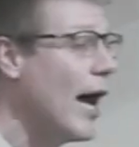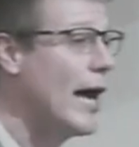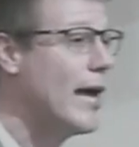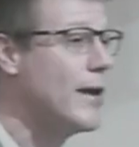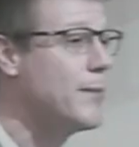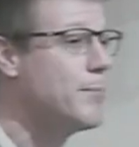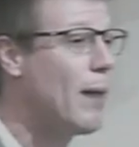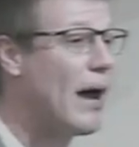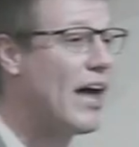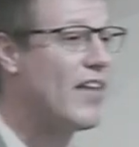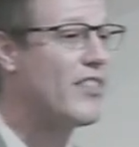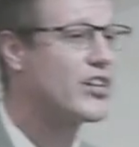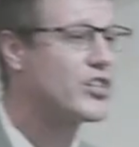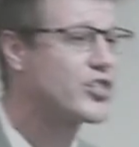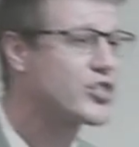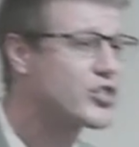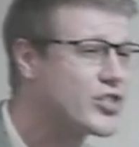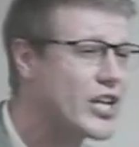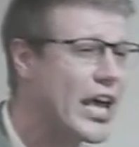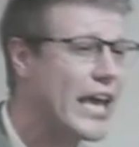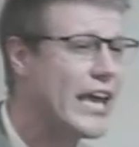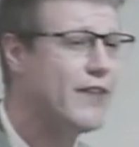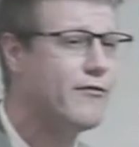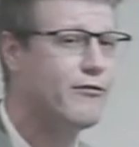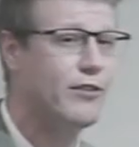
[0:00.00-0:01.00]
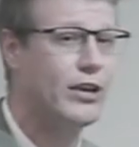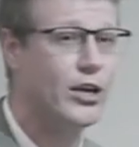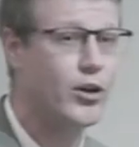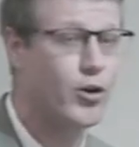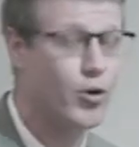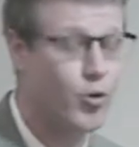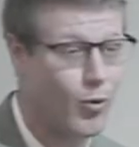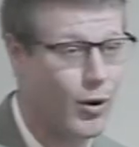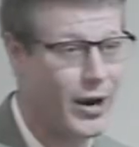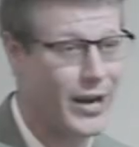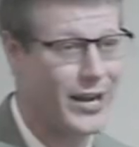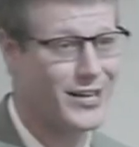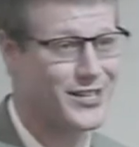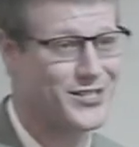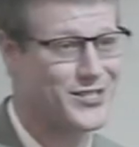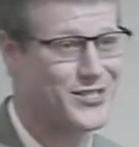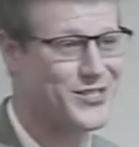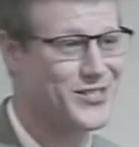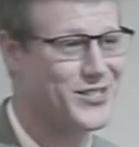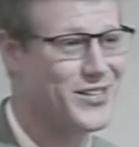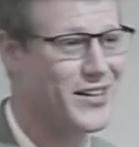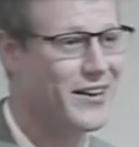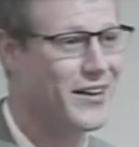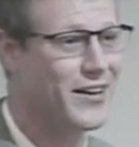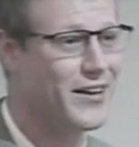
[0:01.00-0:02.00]
by the saving grace
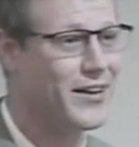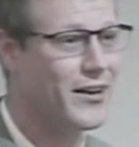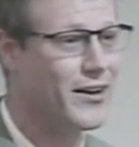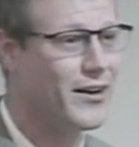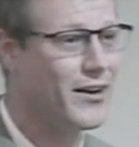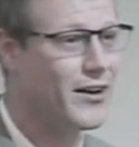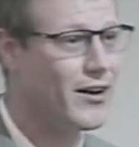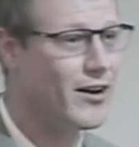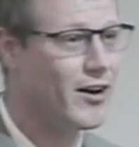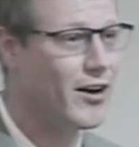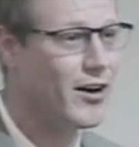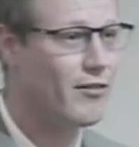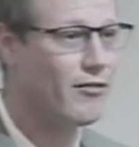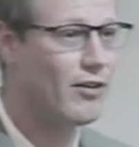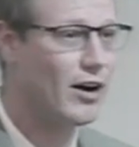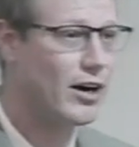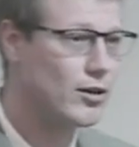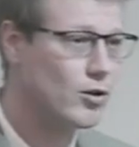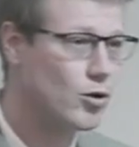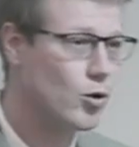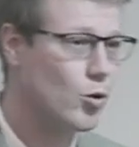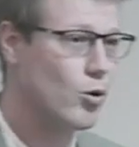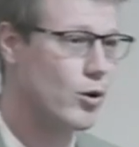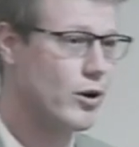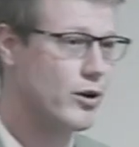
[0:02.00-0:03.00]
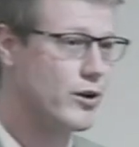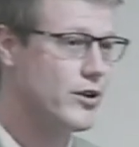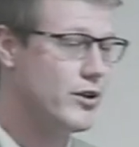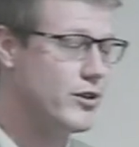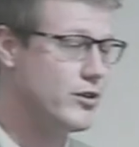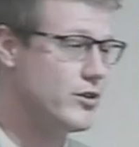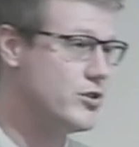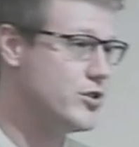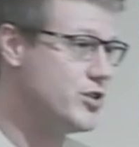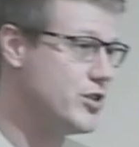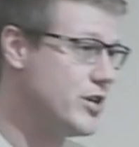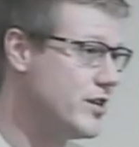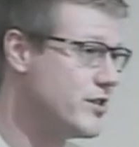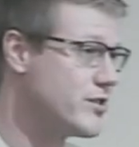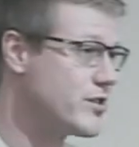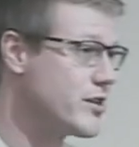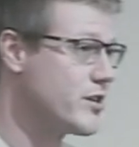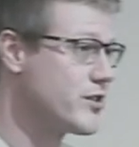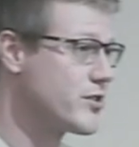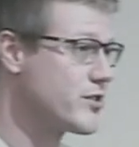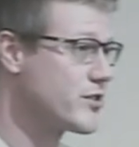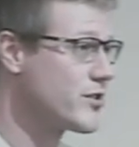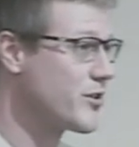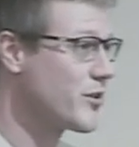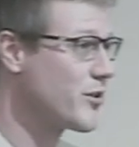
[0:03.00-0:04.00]
of our Lord
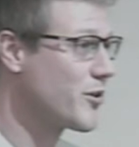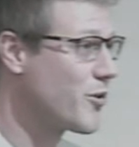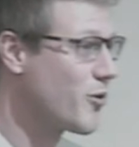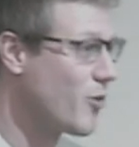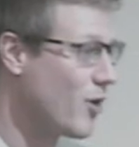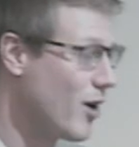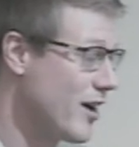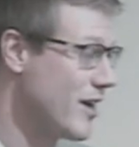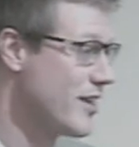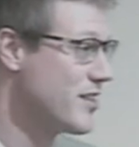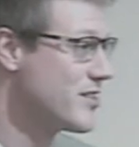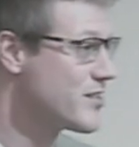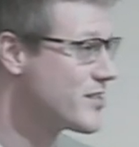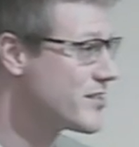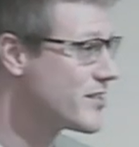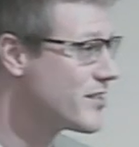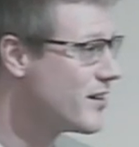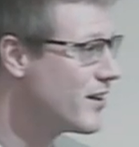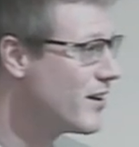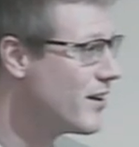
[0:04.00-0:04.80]
Jesus Christ.